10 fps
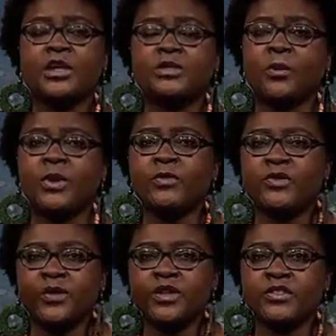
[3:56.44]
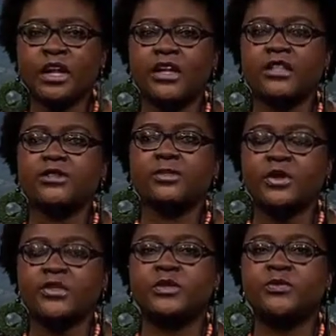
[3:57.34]
So when we first started this
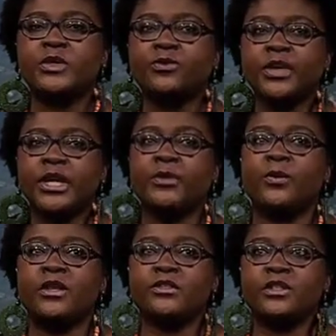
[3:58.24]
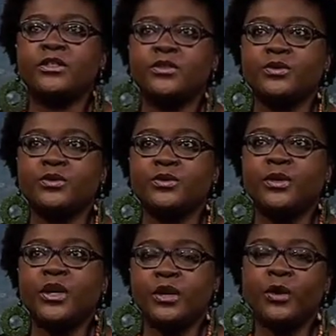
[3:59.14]
project, we really wanted to,
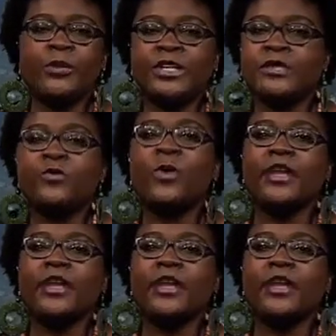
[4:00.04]
we didn't